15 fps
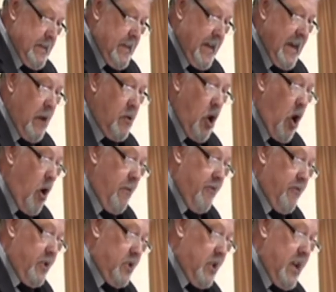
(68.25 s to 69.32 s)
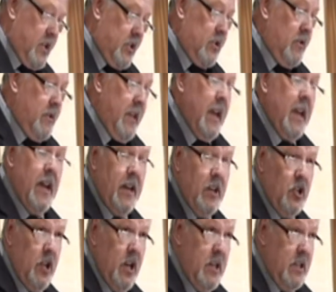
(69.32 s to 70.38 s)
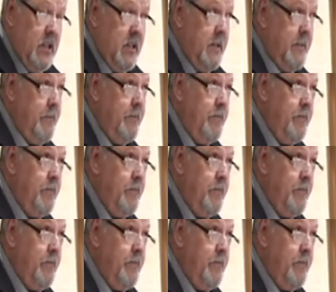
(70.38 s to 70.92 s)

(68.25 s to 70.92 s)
They don't offer a test on the NHS.